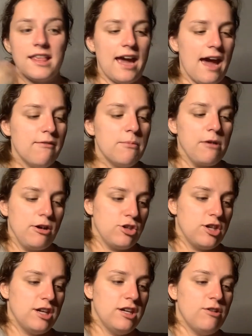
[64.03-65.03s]
I haven't brushed
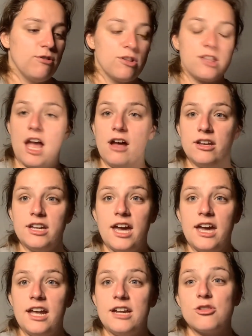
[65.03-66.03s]
it or styled it yet
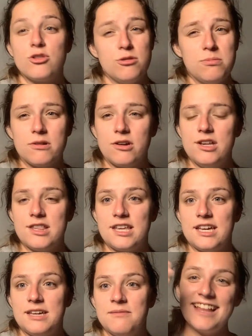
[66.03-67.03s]
and it's super
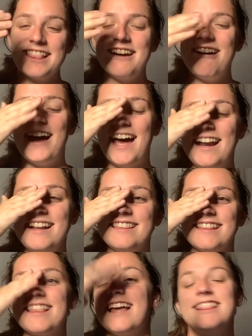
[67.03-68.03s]
greasy. Let's go ahead and just
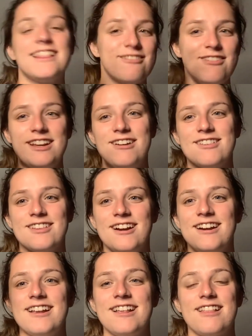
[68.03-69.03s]
get this video
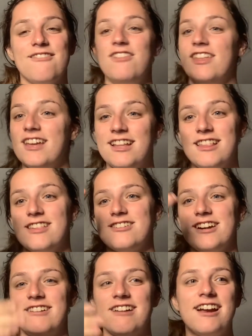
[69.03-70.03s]
started because I feel like it's a
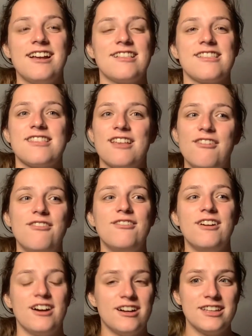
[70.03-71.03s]
train wreck because it's so
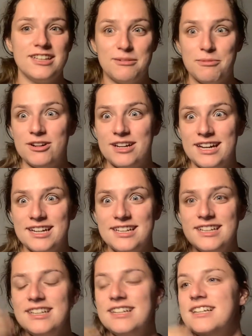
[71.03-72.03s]
early in the morning.
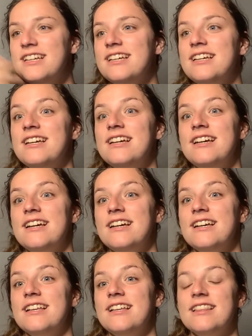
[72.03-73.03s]

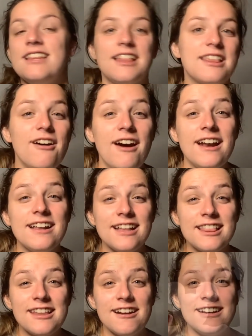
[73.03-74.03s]
Let's go ahead and
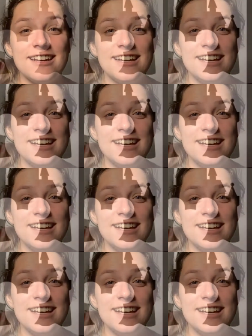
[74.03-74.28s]
get started.